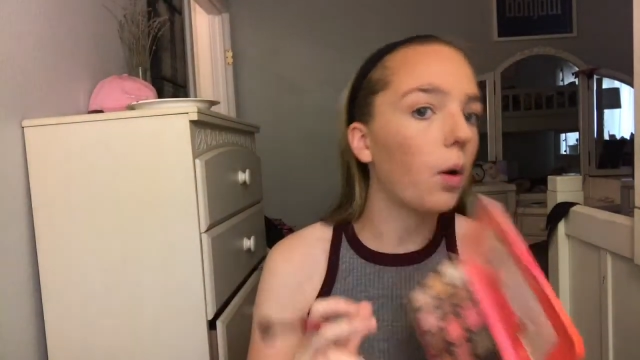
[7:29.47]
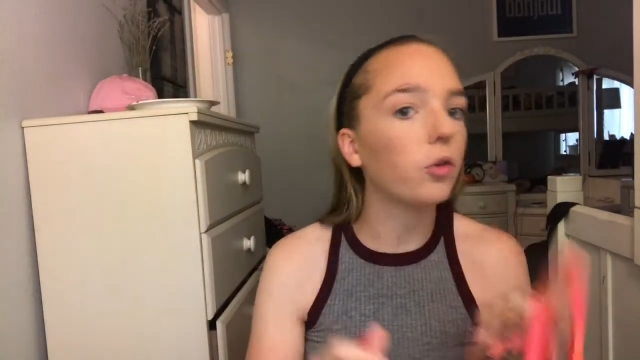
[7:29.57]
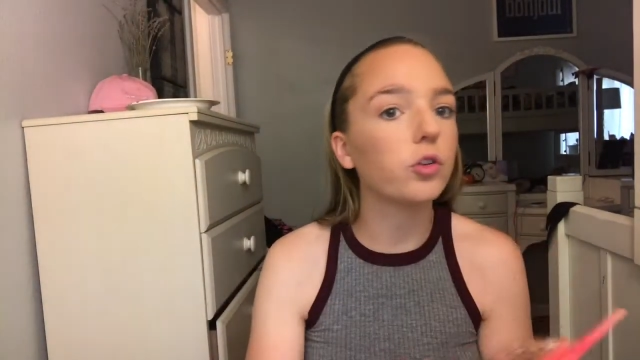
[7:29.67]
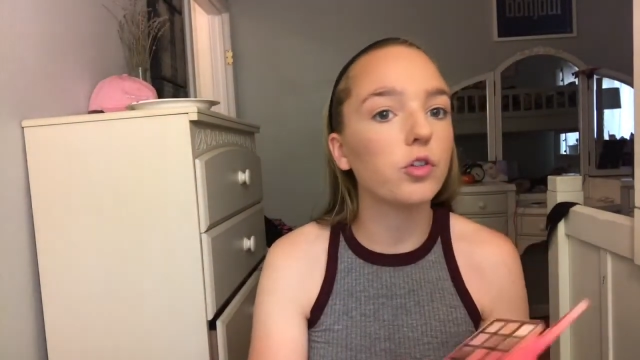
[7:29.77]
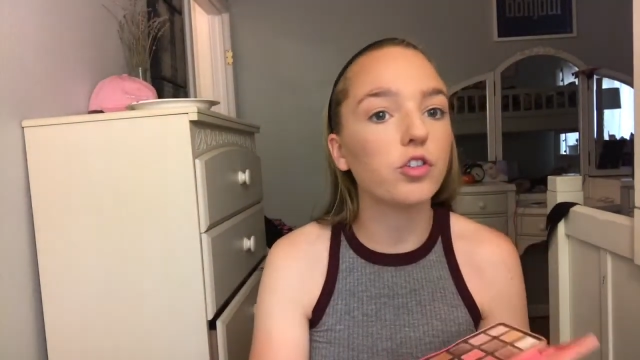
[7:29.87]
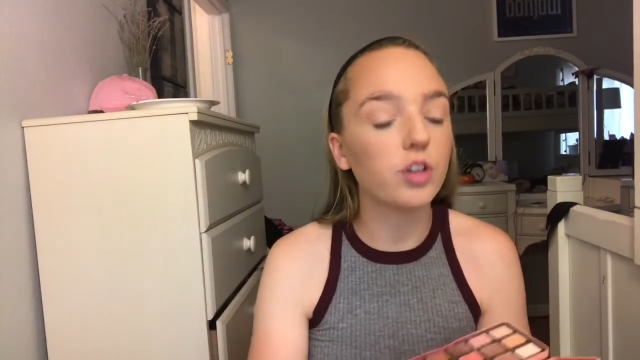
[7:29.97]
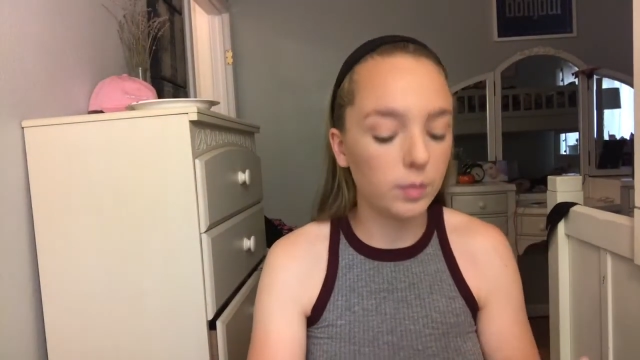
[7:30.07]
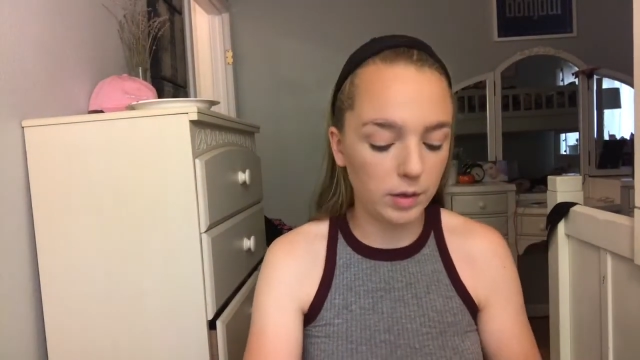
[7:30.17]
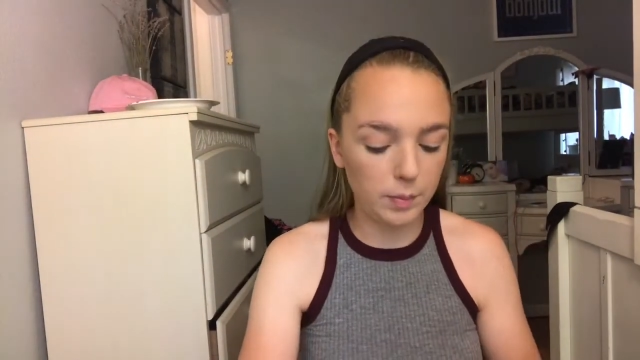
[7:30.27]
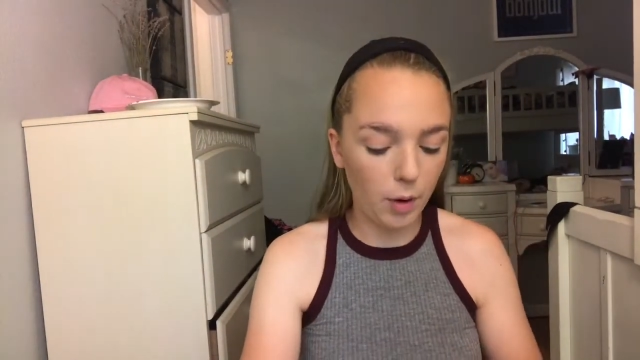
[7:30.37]
also just going
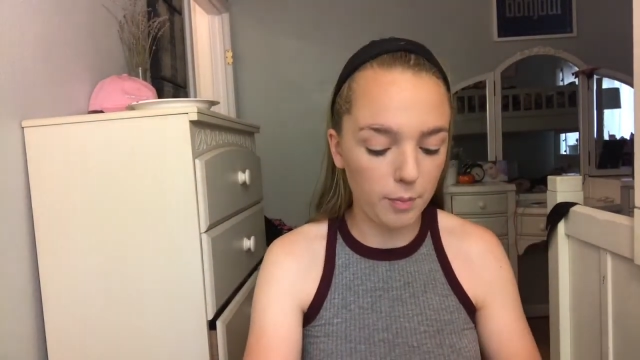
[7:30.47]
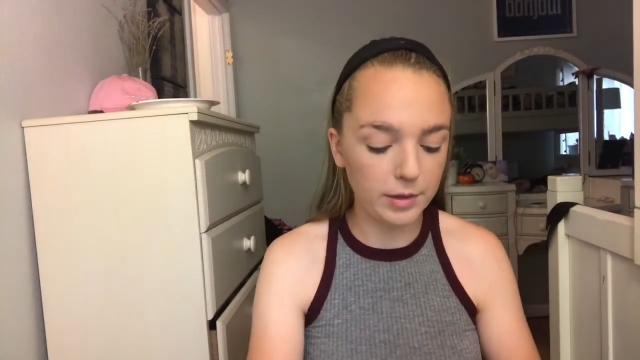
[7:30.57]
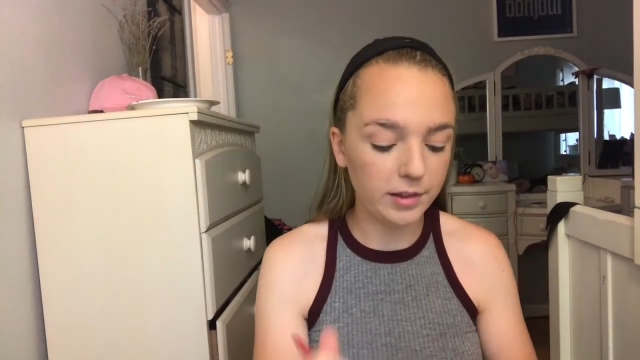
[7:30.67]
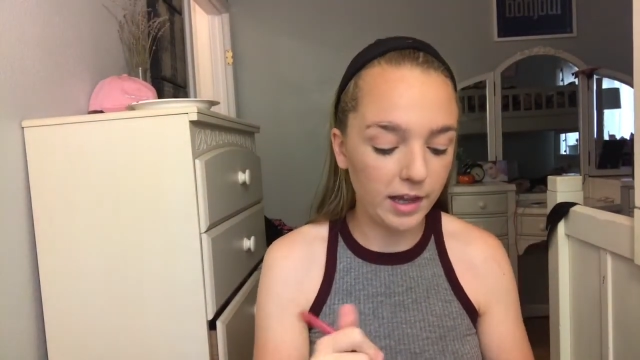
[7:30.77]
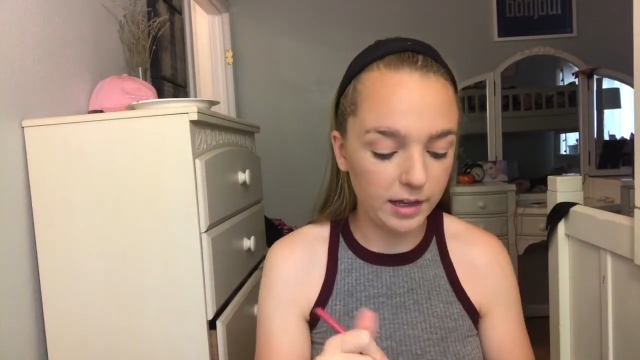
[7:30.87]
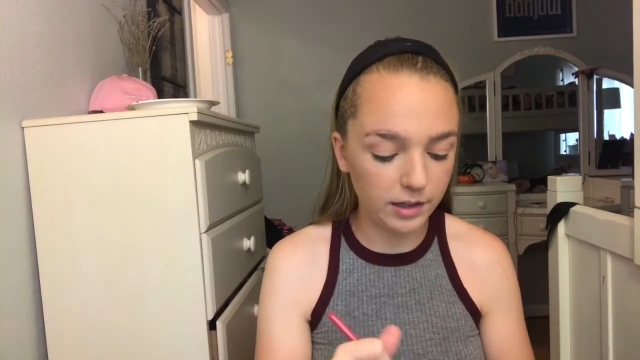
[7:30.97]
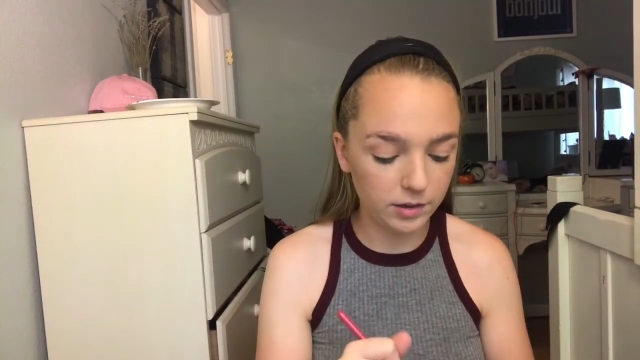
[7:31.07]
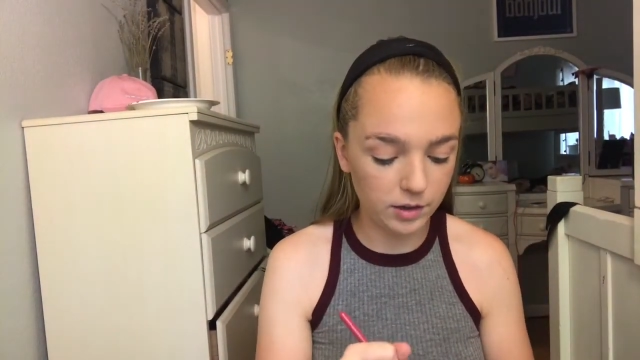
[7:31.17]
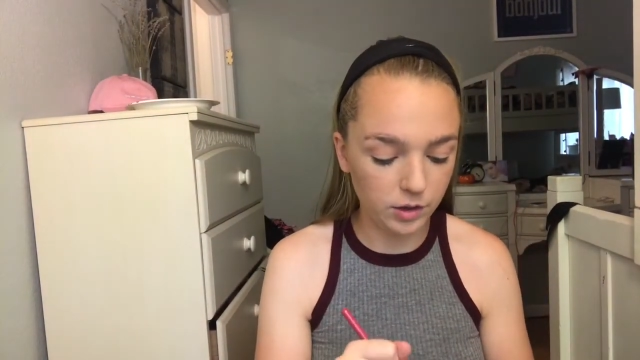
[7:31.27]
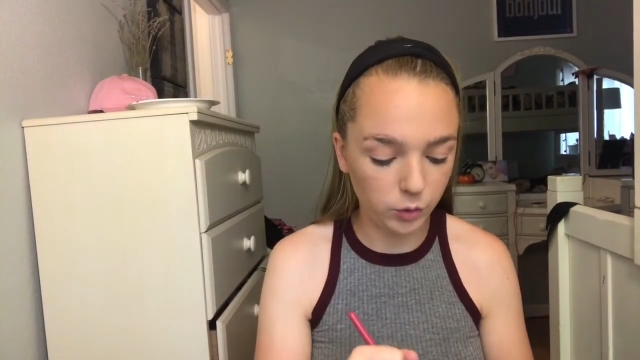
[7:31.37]
to be popping that
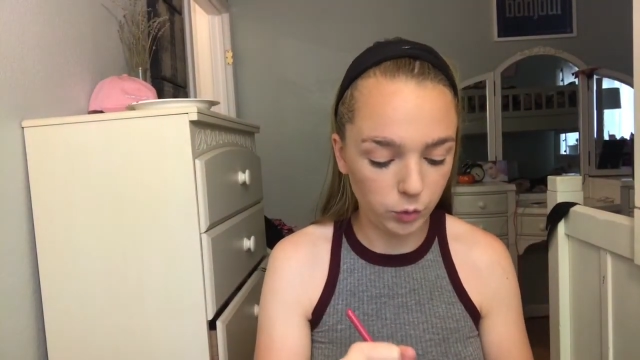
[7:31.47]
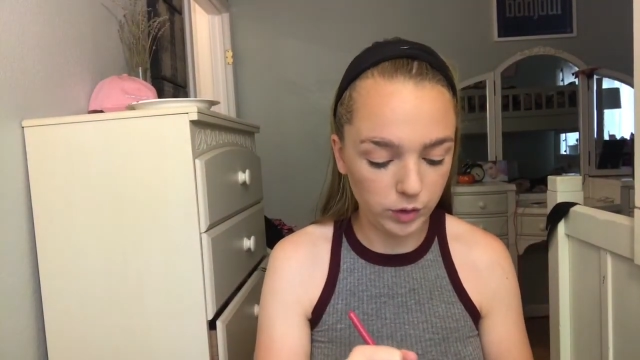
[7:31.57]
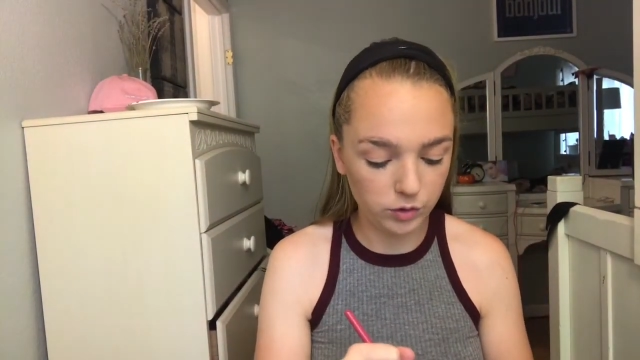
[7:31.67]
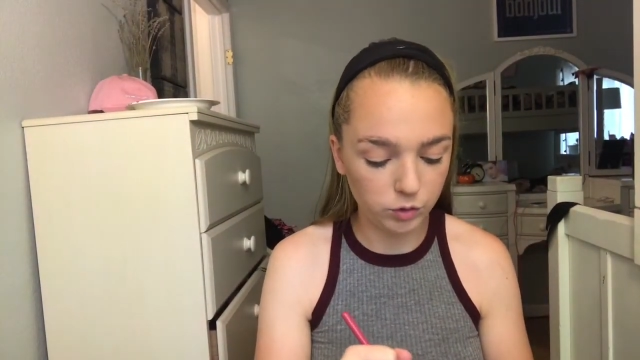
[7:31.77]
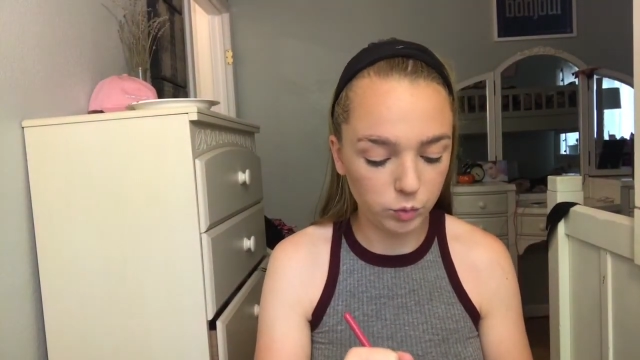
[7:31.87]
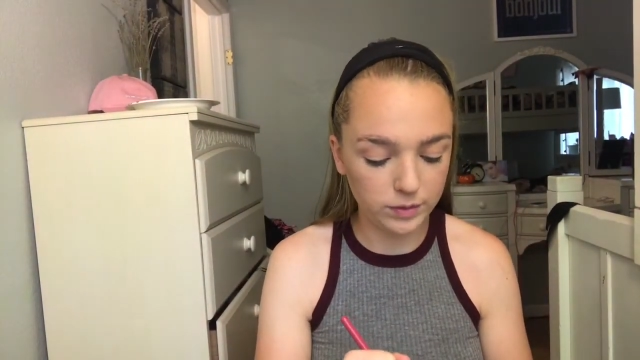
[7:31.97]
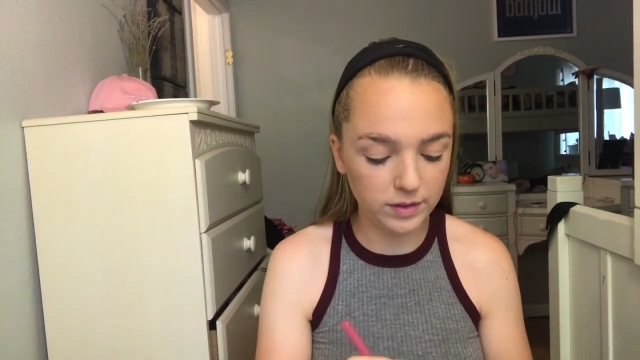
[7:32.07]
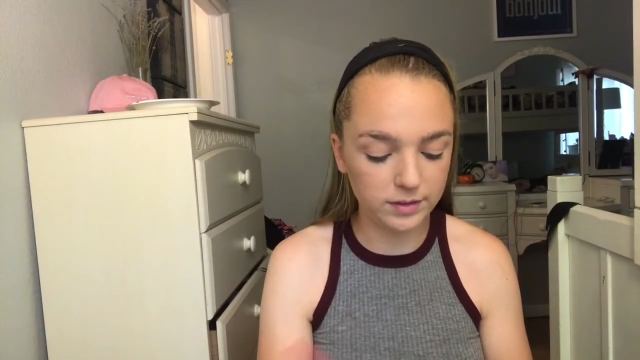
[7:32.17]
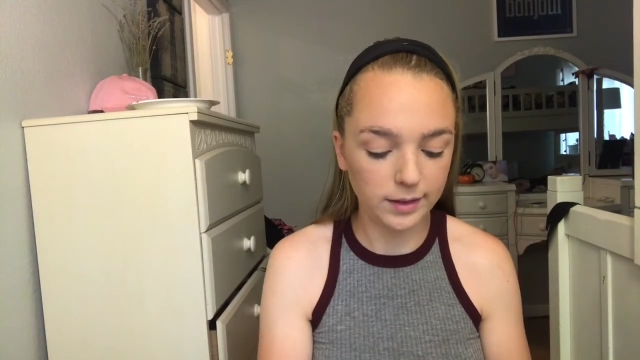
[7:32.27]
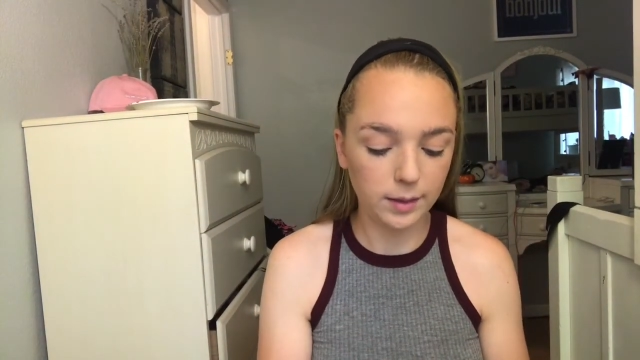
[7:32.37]
into the crease with
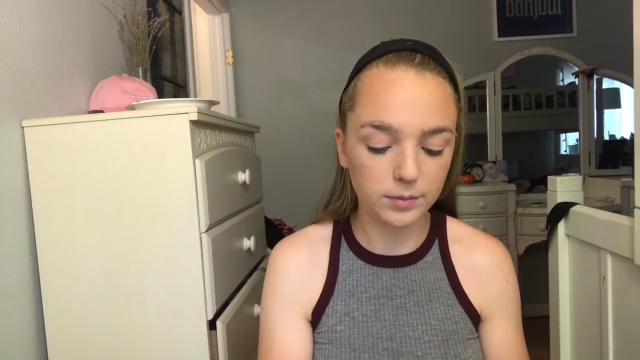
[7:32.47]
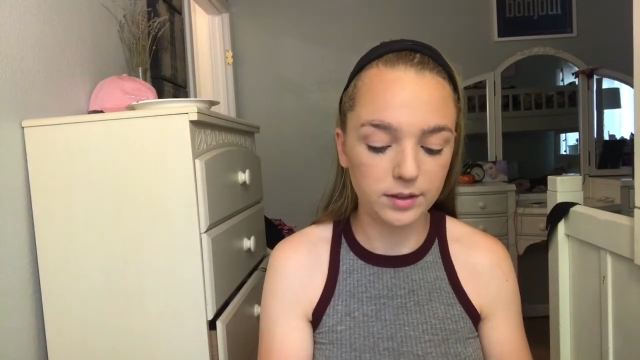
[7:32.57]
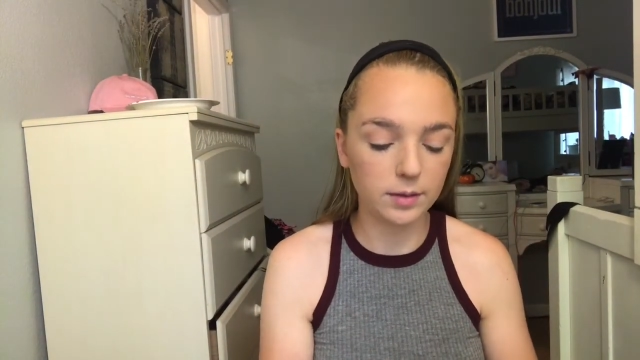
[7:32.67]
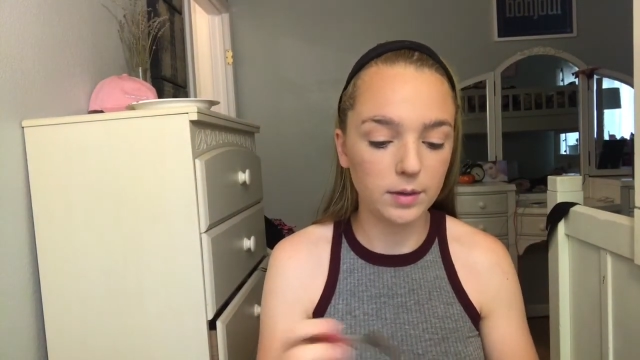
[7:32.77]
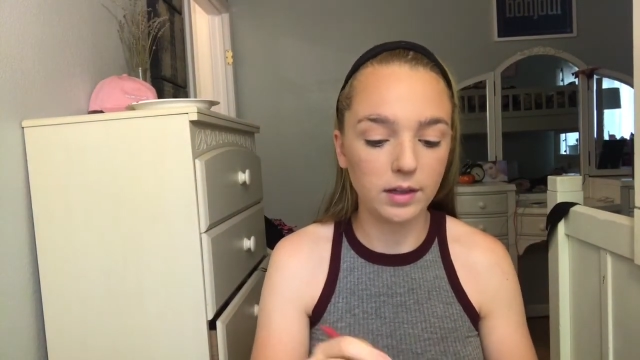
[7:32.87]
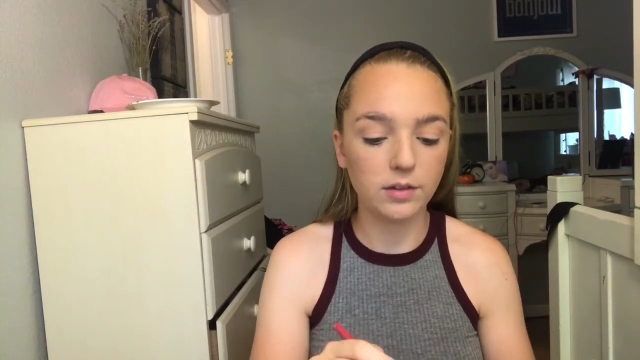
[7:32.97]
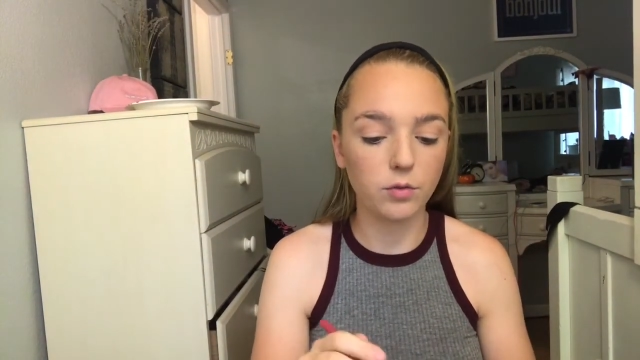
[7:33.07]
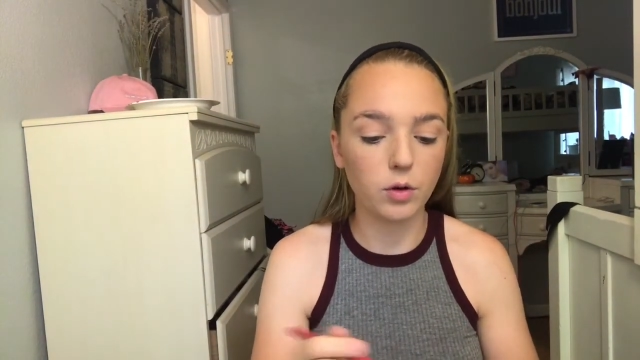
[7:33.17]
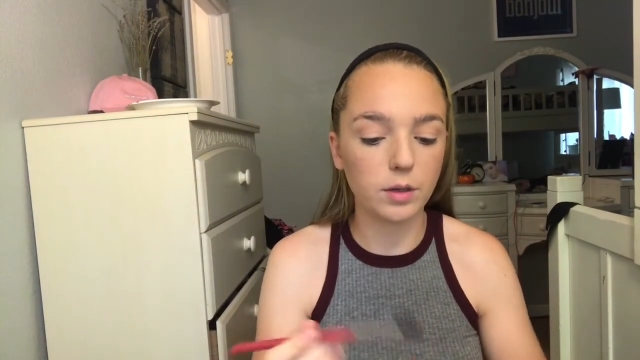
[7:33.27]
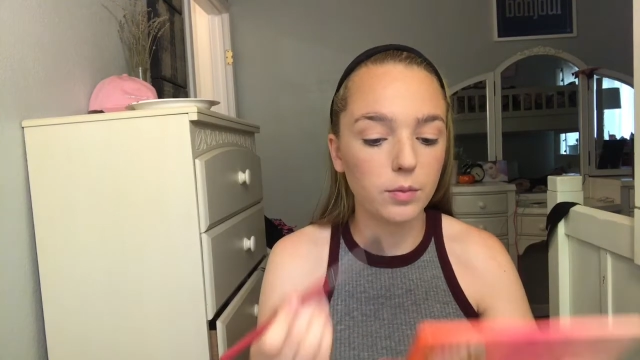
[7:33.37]
the same Sigma
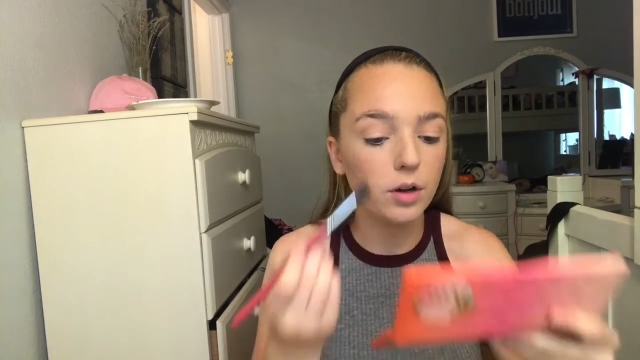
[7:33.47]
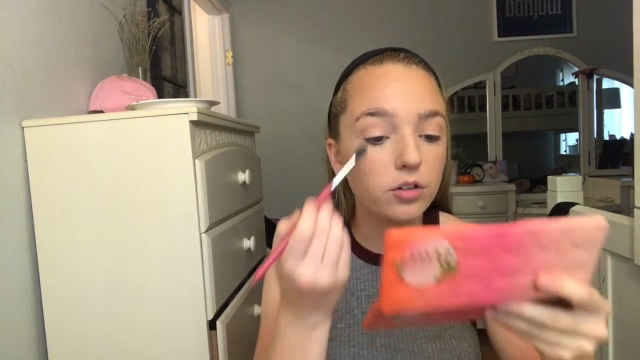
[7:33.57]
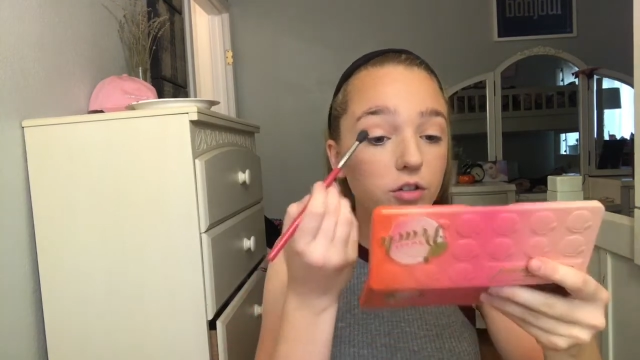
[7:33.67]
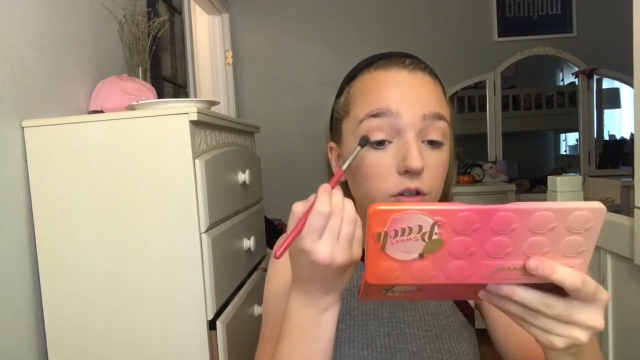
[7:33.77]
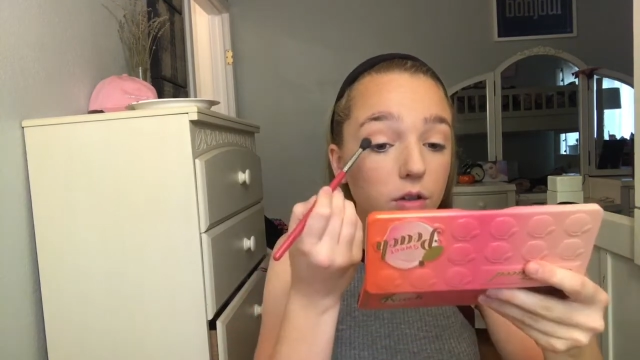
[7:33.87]
E40 brush.